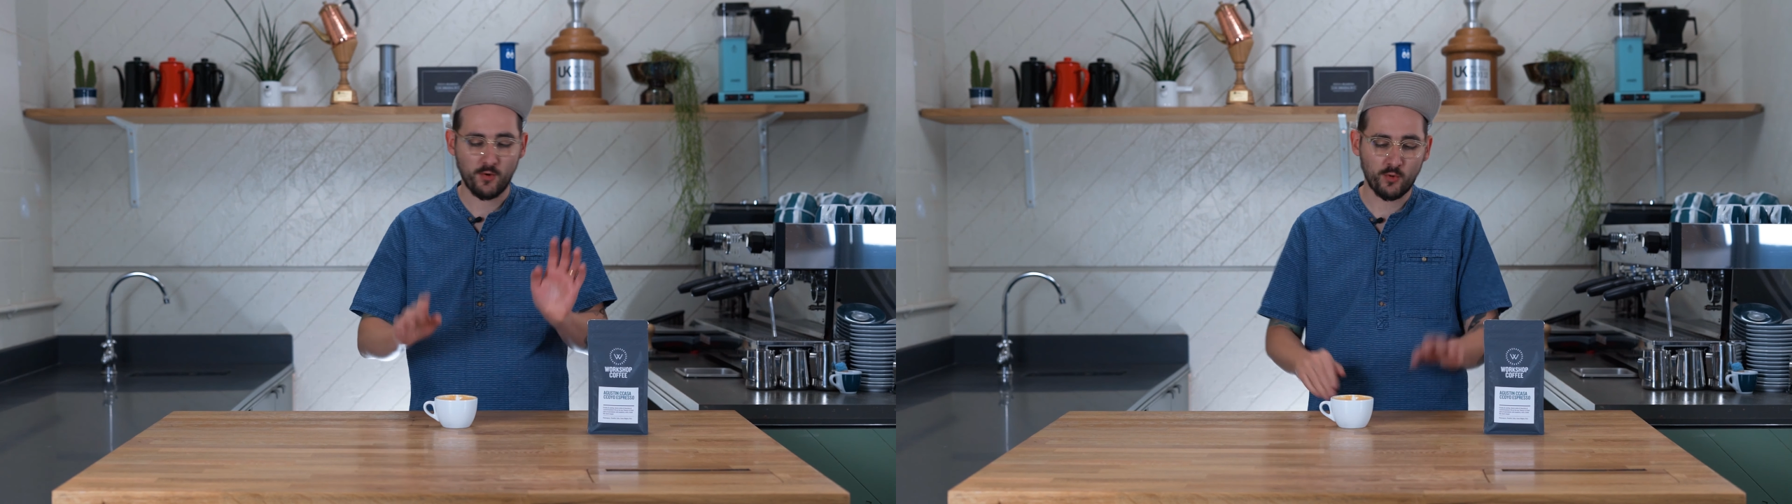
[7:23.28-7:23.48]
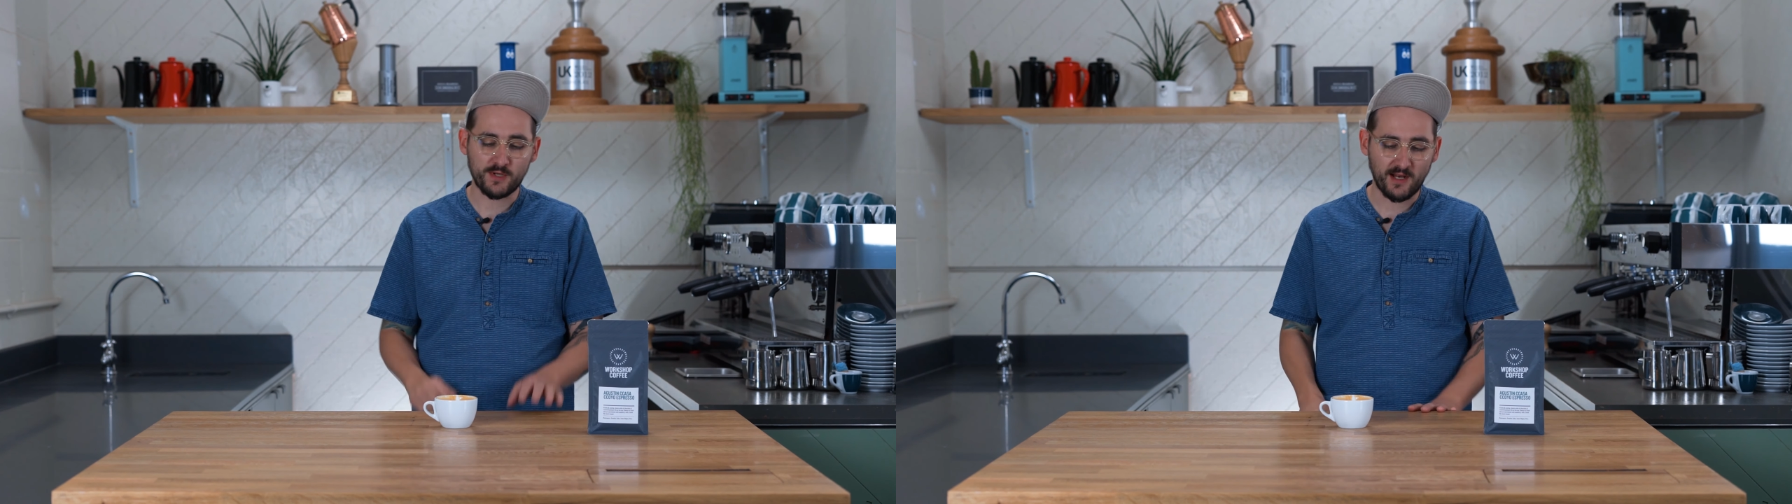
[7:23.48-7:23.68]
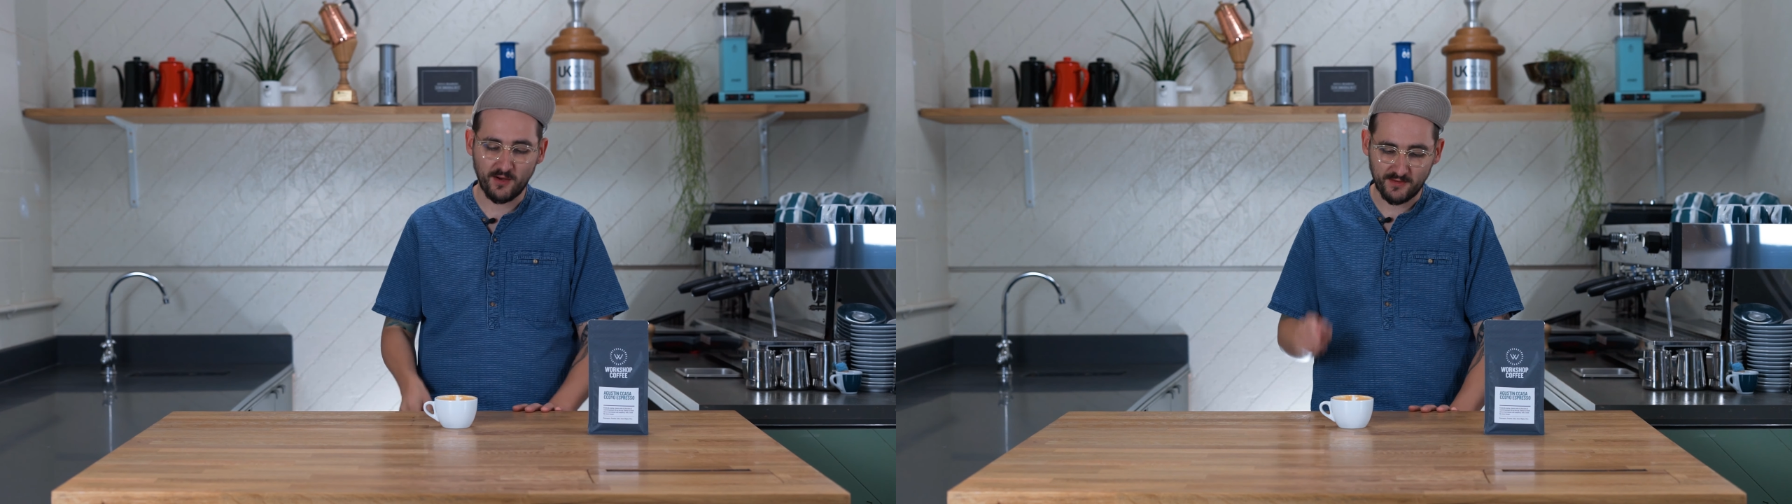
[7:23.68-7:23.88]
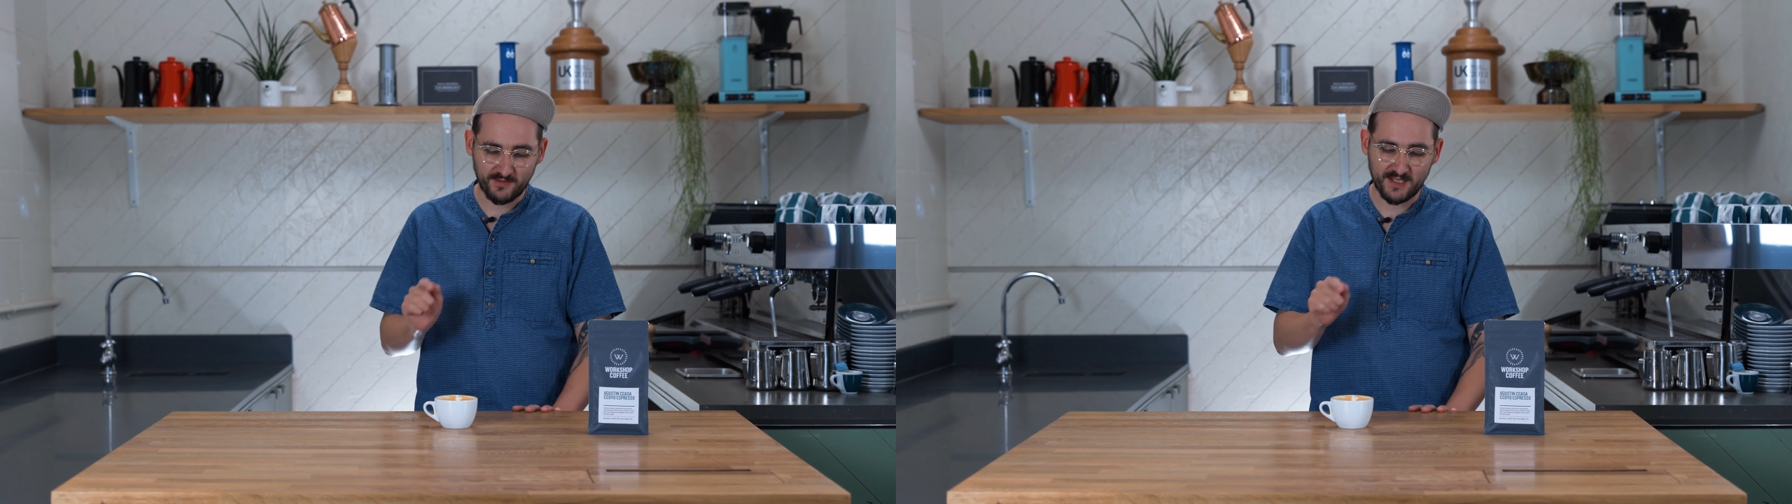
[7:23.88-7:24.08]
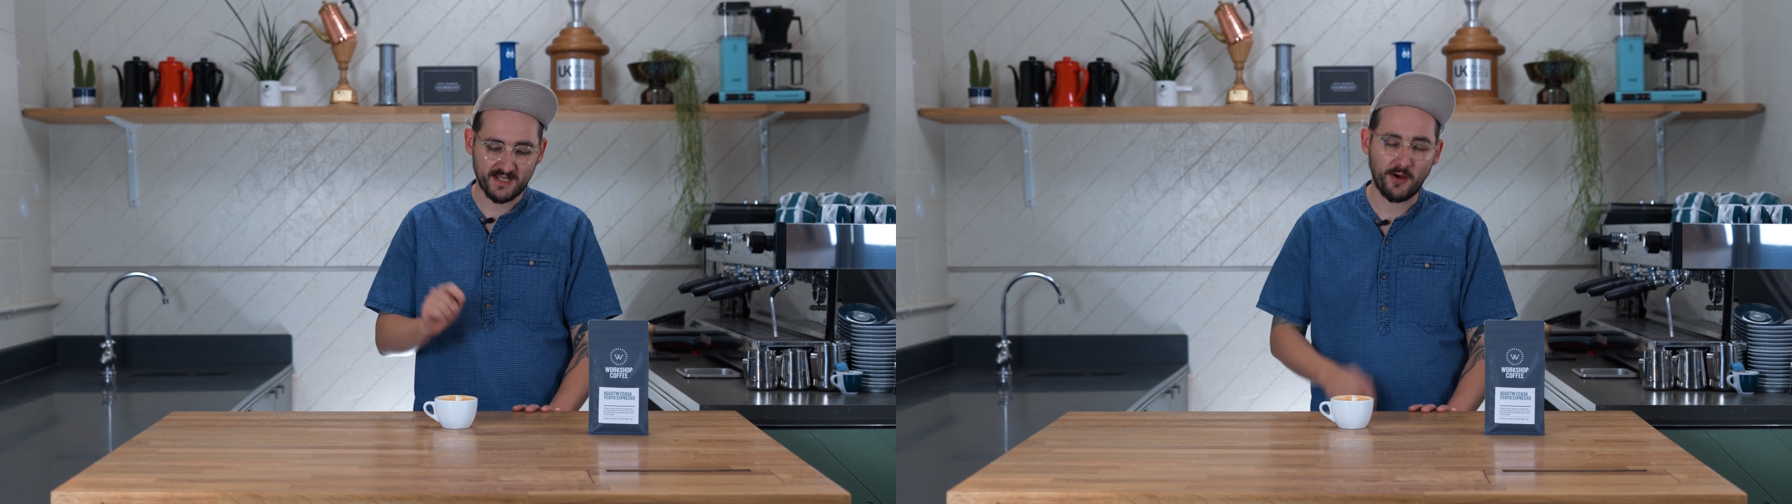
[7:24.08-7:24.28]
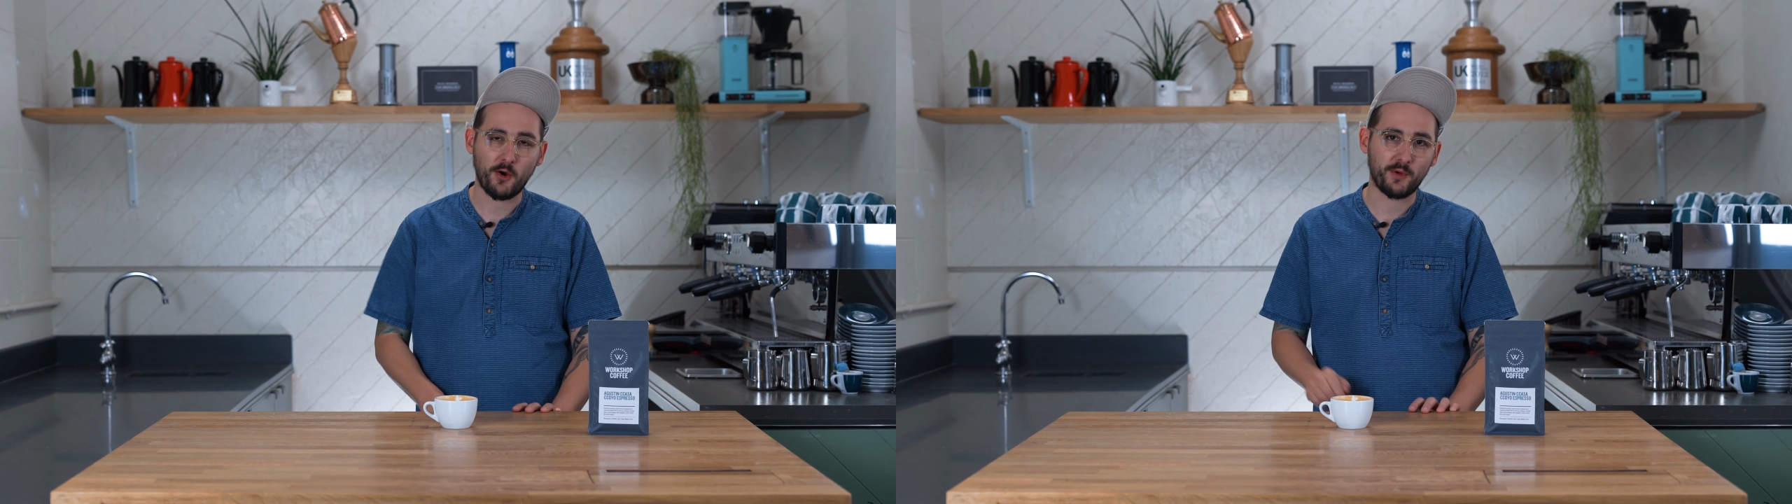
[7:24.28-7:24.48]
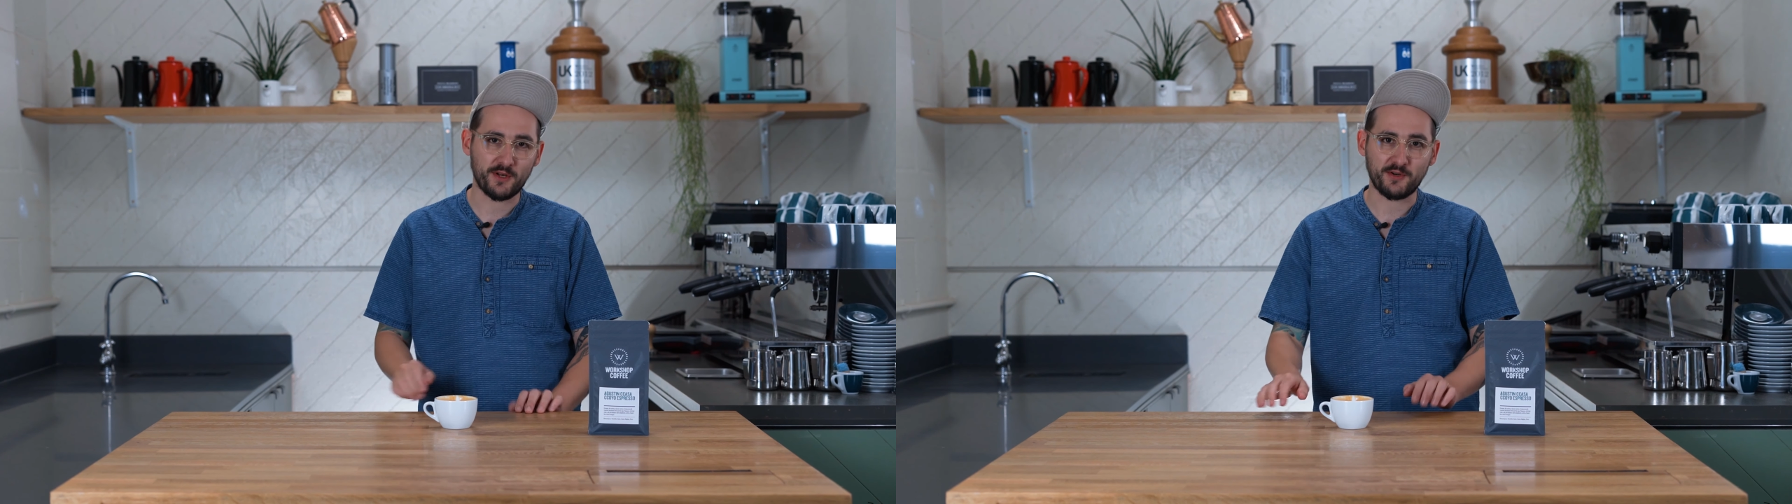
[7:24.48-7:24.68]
All day long, this is how I want